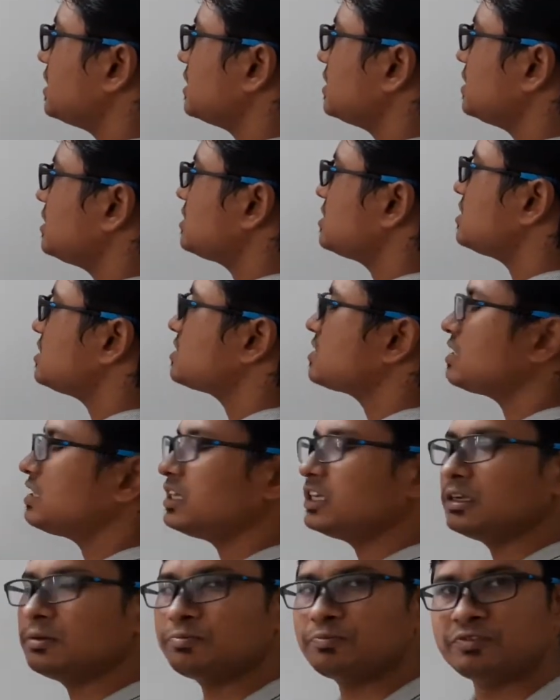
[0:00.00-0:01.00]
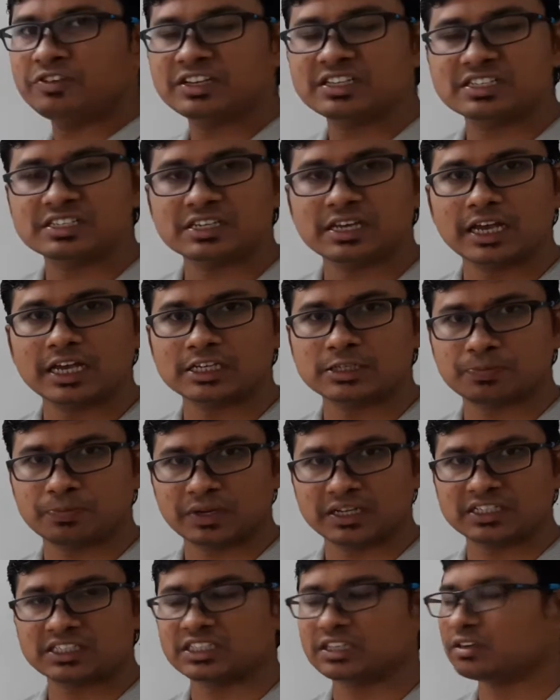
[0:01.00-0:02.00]
this is an infix
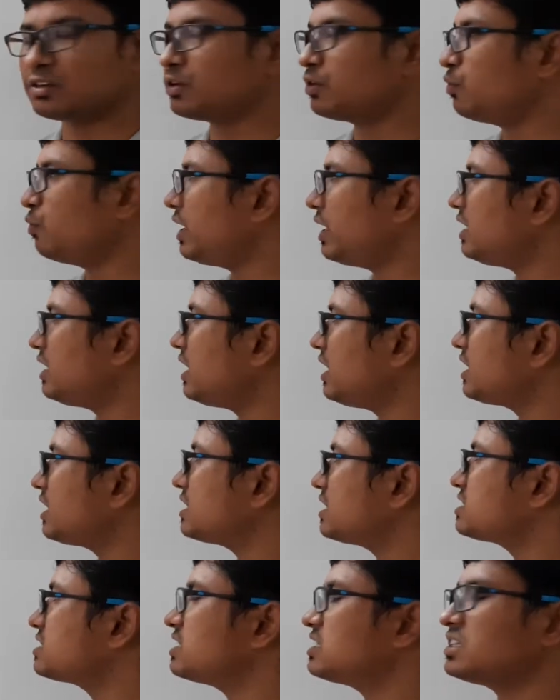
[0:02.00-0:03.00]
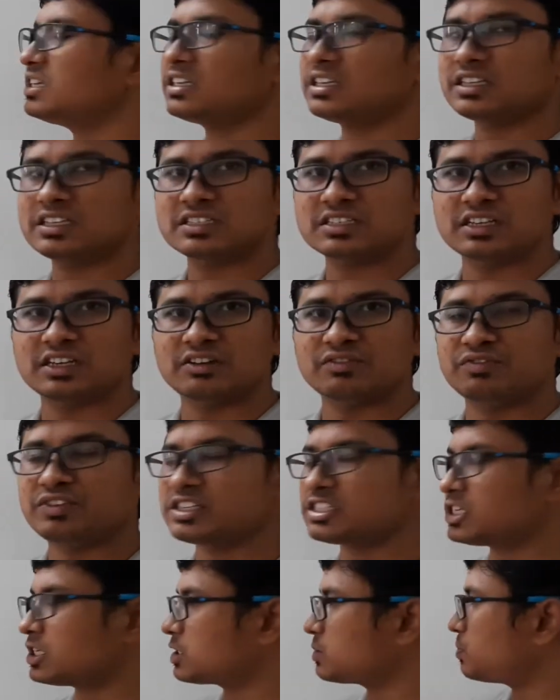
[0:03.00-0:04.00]
expression. When I can say that it is an
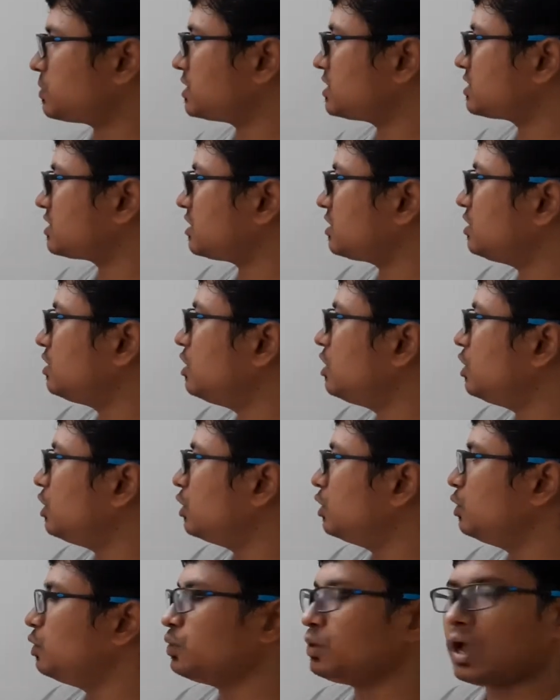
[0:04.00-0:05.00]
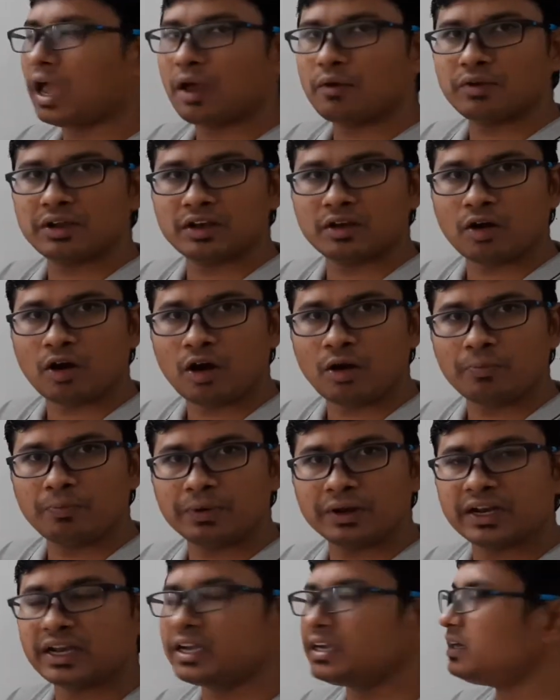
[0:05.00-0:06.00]
infix expression, you have an
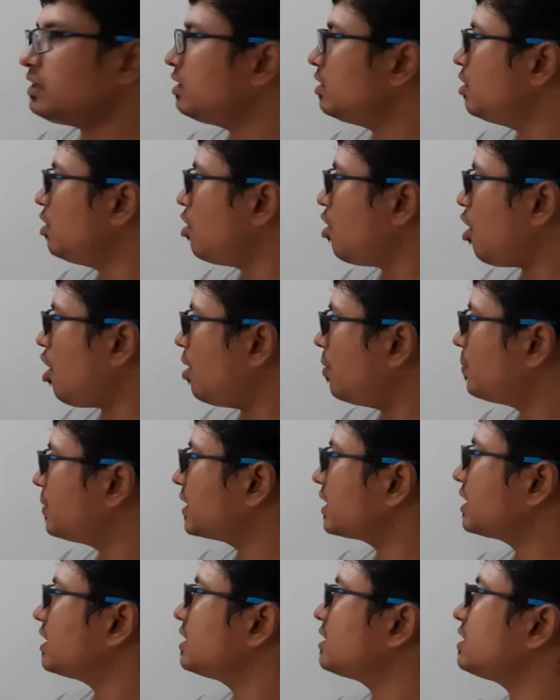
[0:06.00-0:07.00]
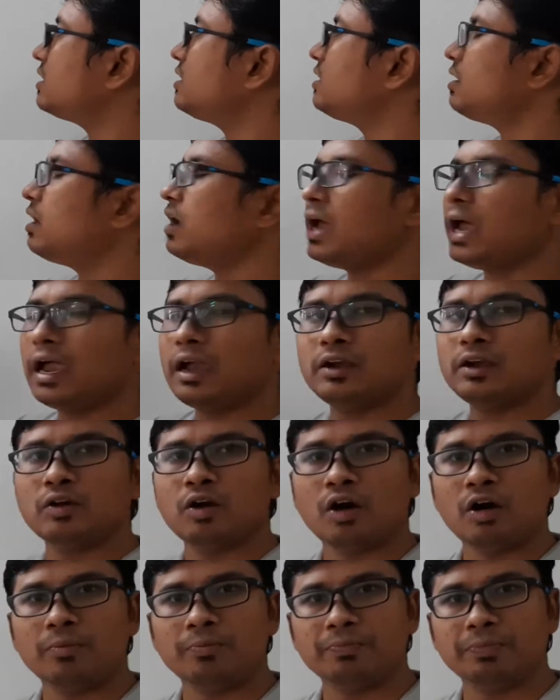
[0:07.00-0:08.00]
operand, operator and
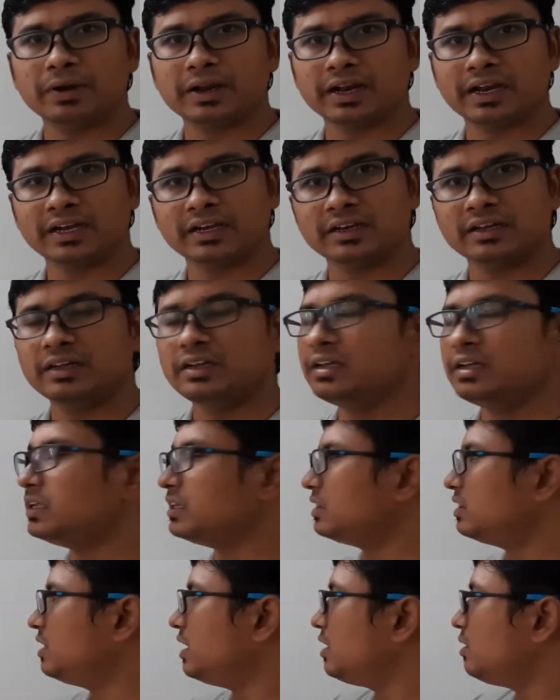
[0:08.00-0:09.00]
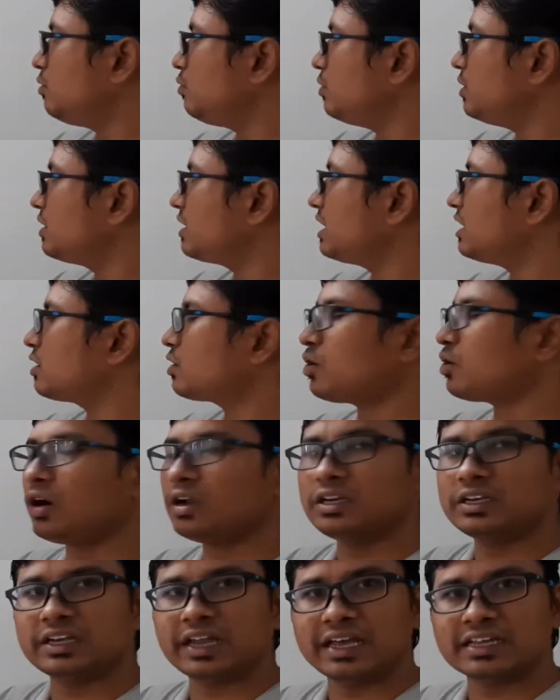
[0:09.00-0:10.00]
operand. Then we can call
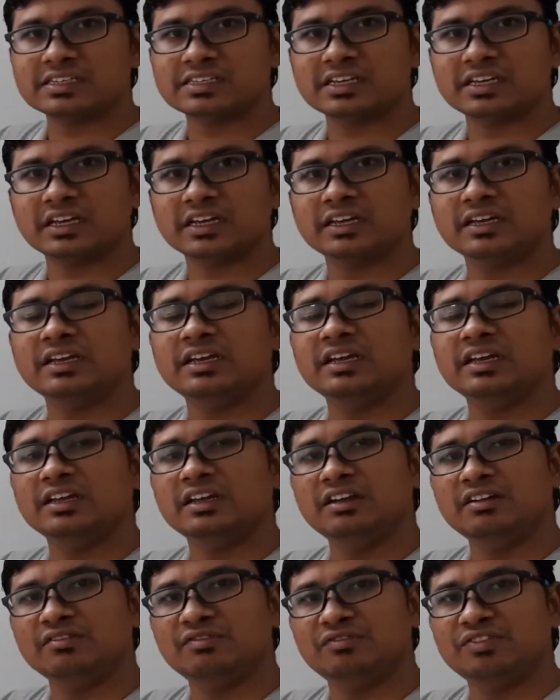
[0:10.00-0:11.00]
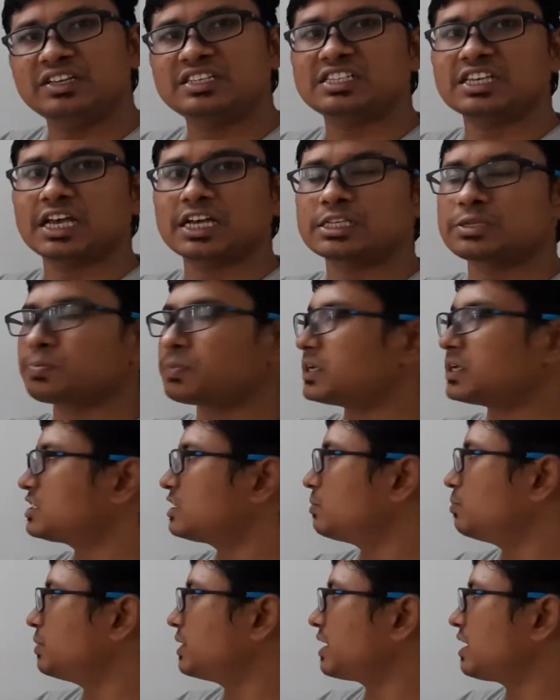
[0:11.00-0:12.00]
it as a infix
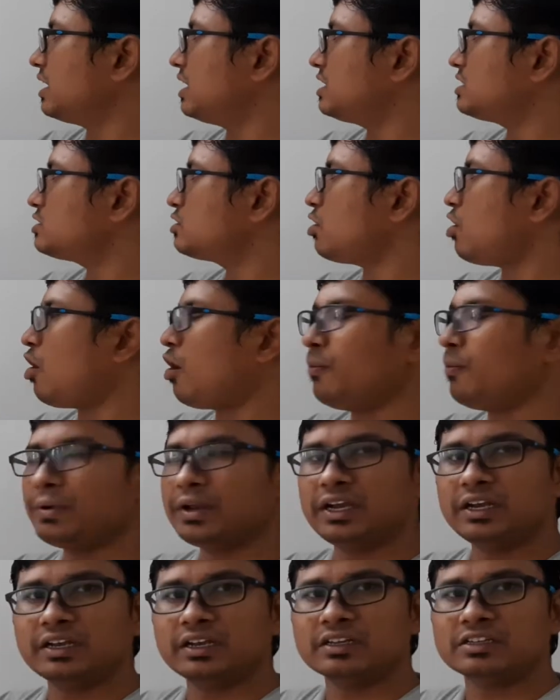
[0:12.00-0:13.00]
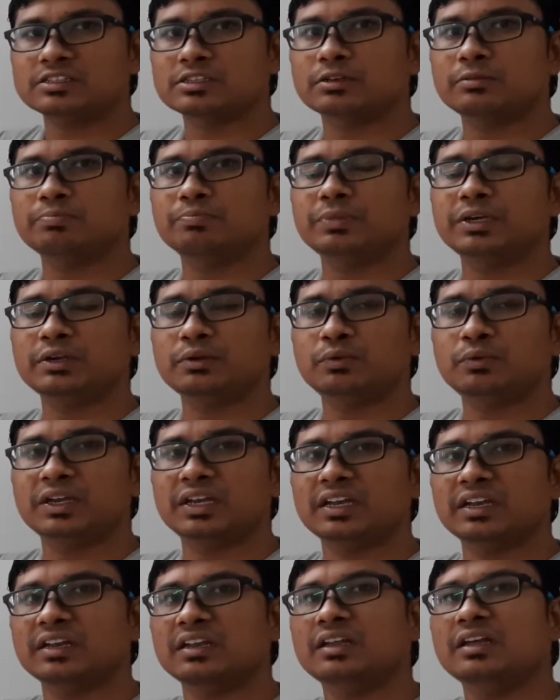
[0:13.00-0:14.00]
expression because the operator is in
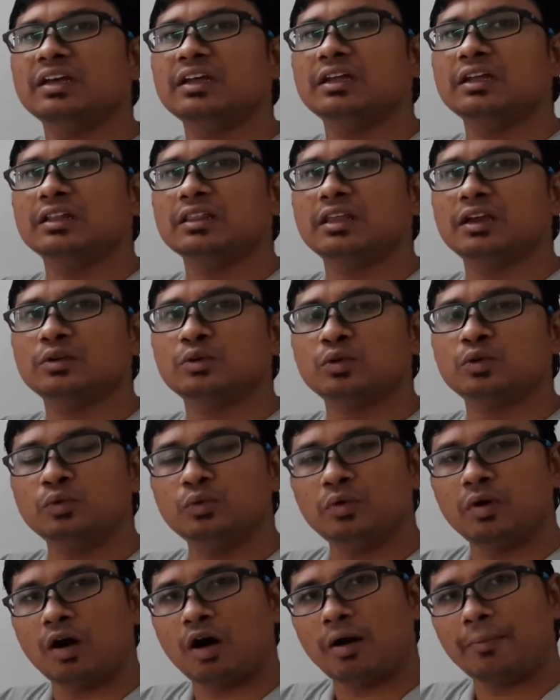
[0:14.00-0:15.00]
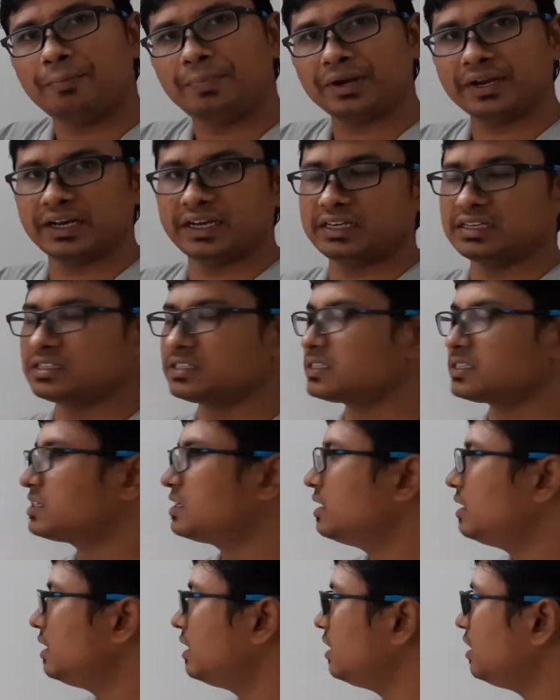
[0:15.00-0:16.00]
between the two operands.
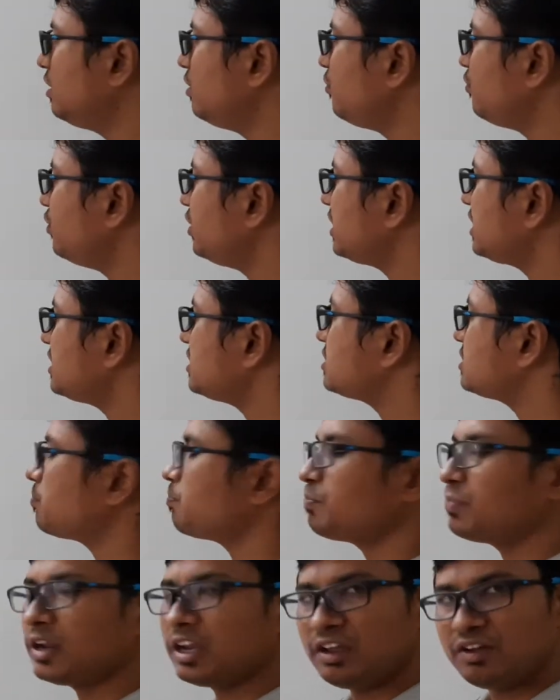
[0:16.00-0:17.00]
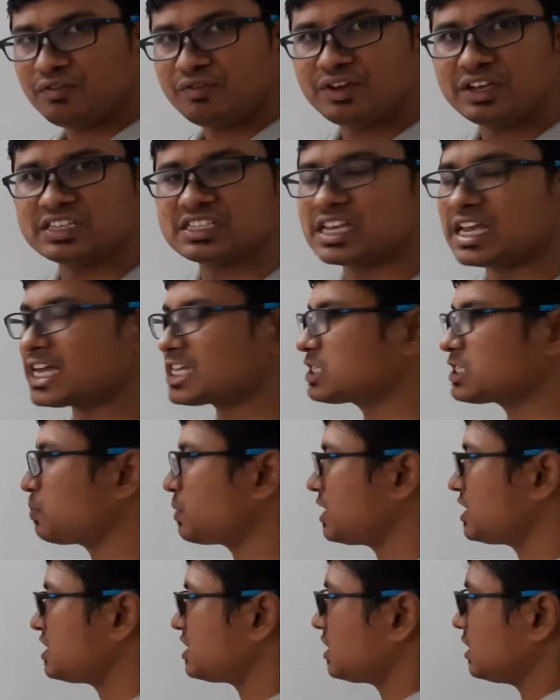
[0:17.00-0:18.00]
If it is a prefix
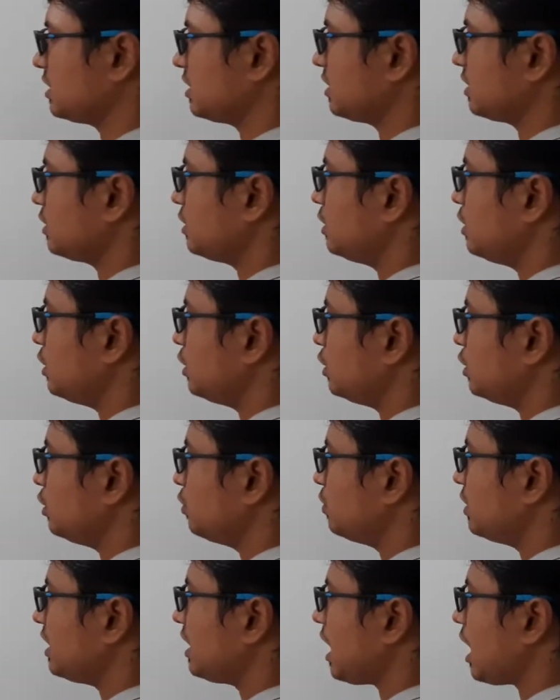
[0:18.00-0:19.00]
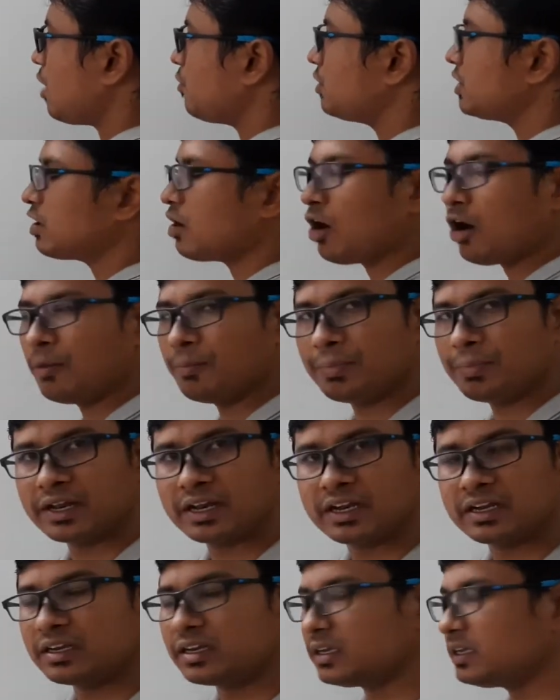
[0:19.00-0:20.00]
expression, you will have an
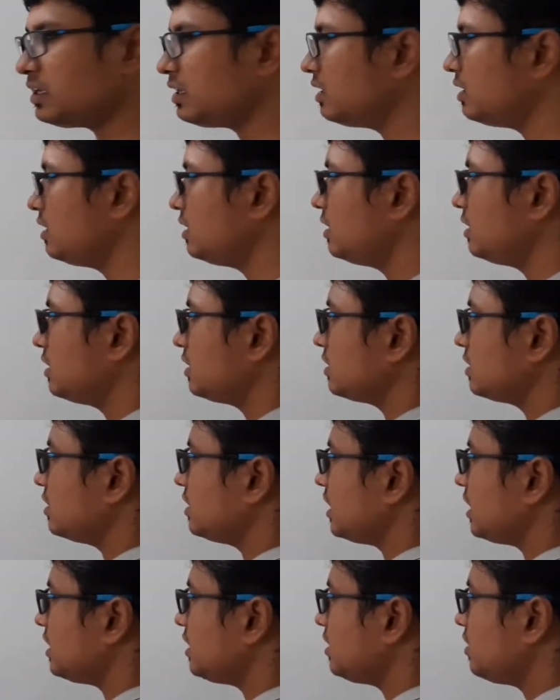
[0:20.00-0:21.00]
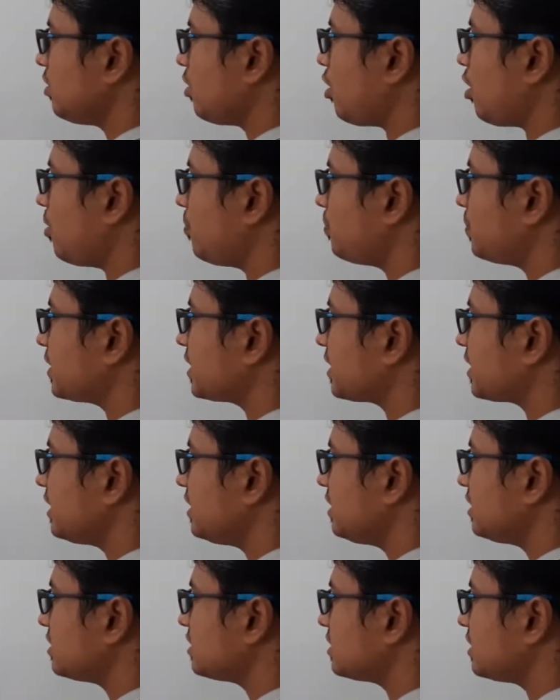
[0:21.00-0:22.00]
operator, then
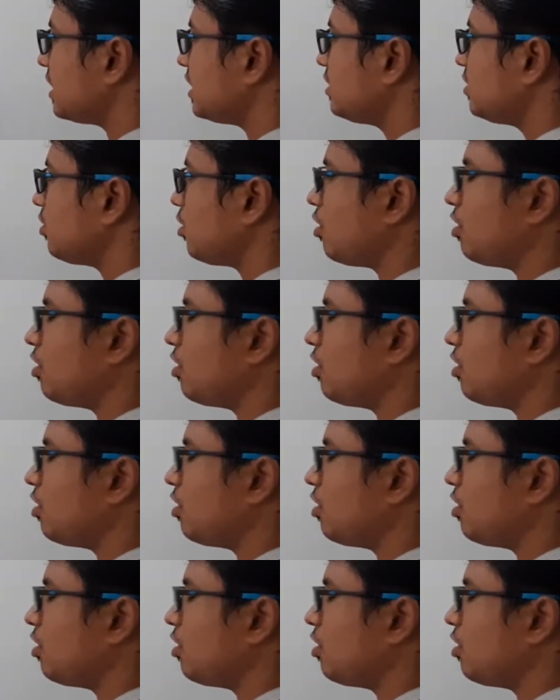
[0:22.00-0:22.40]
operand, then